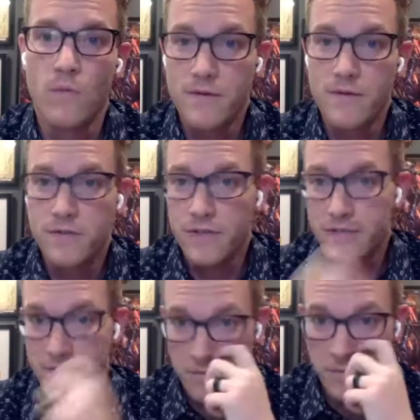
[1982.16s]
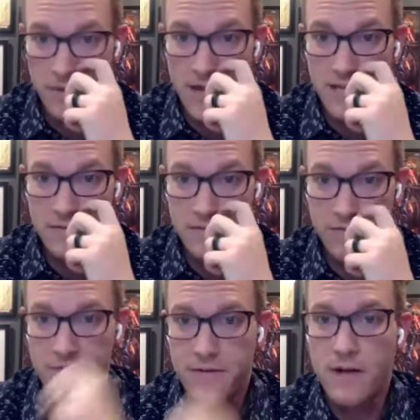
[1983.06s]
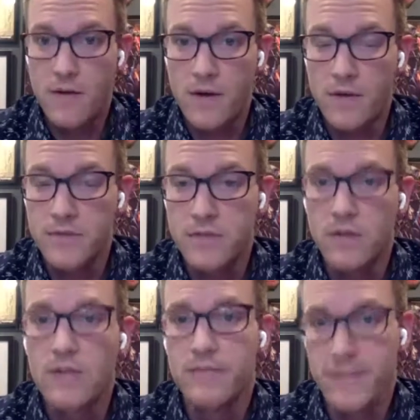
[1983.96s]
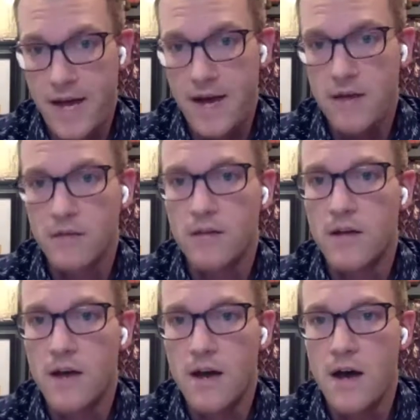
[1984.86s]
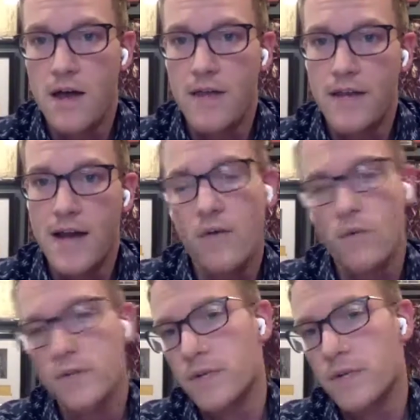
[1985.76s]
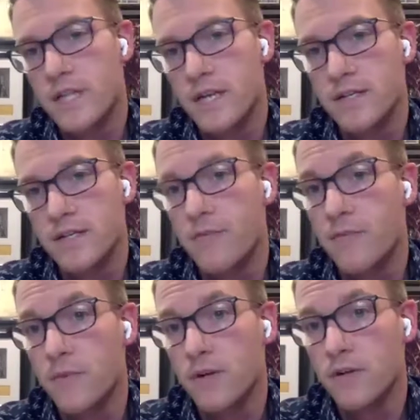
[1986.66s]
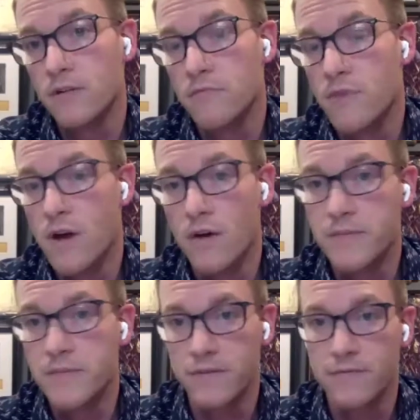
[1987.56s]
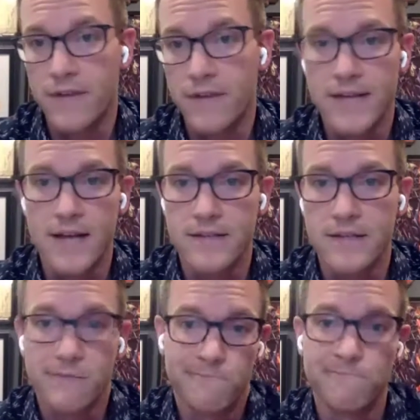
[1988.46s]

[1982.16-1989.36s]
when I was doing skippable ads before I figured out what I was doing, yeah. Uh, and then now that we're switched to discoverable, no, it's been fantastic.